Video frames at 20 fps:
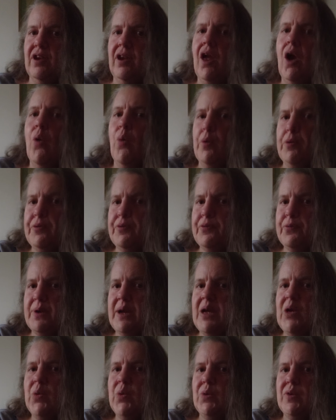lower
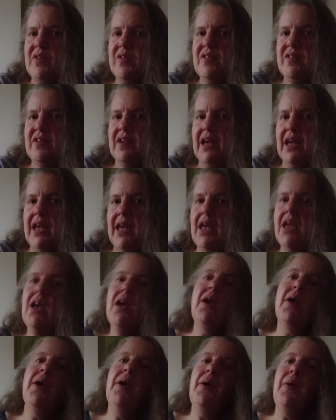
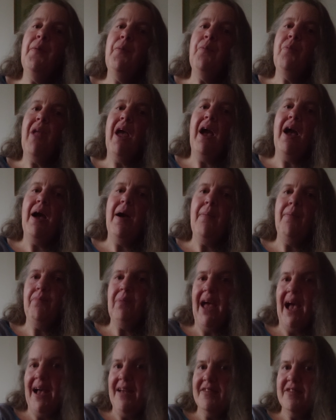frequency
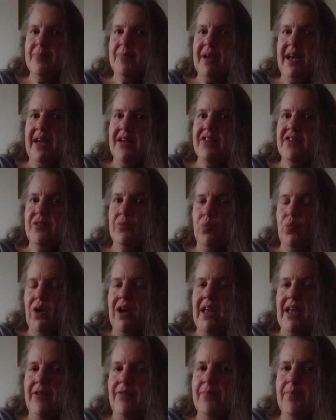aspect and
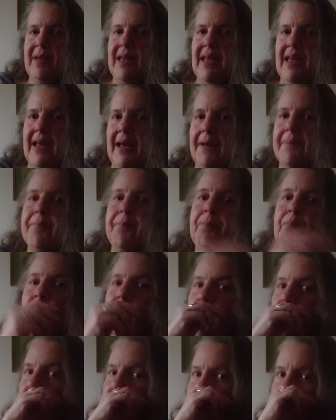way of being.
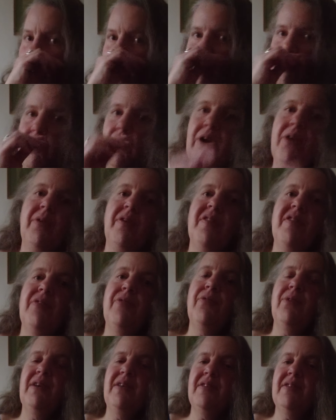Whereas
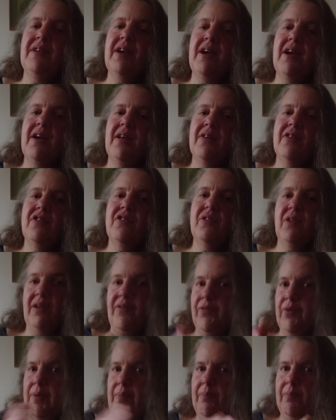if
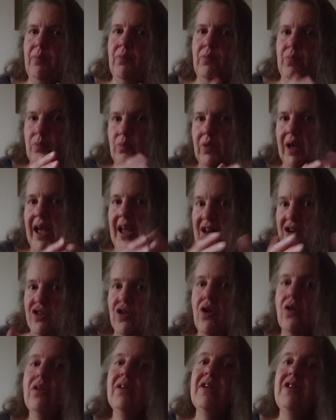we
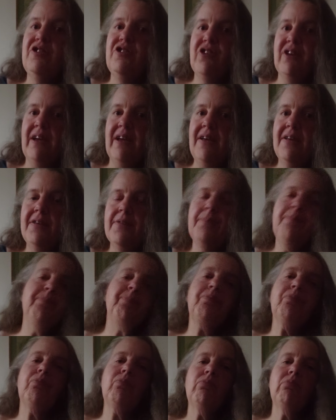acknowledge it,
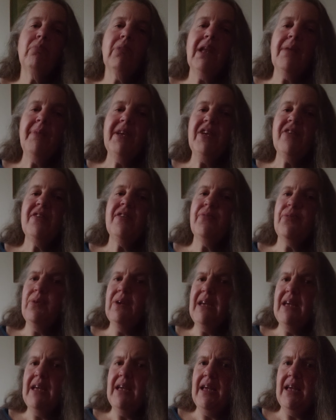because if
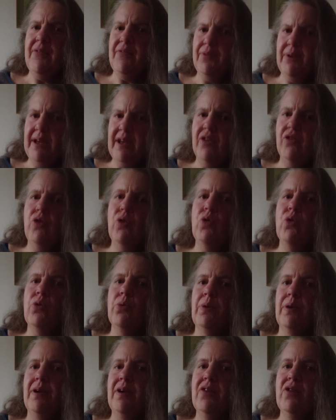we
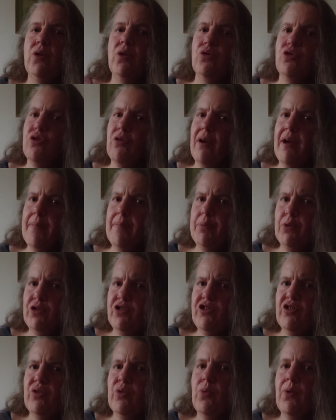ignore it or try and
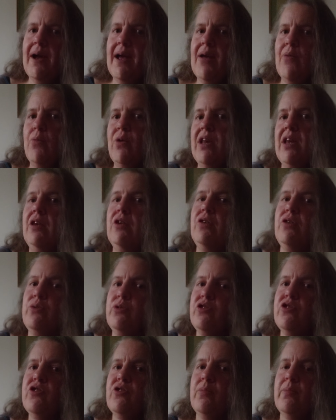push it away, we
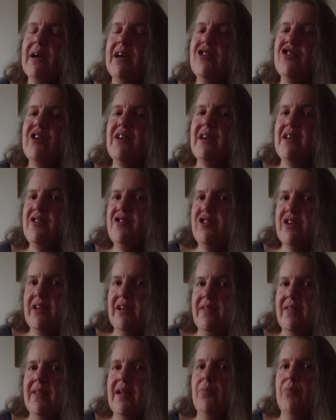lose too much
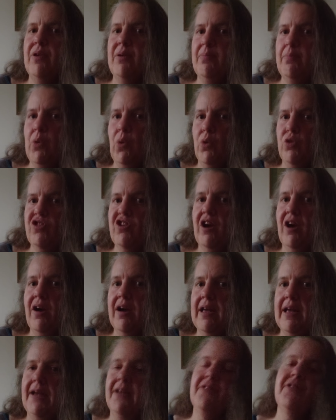energy and then we're more
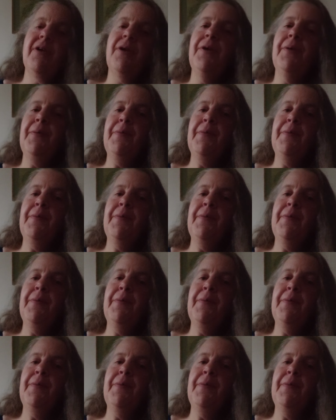tired.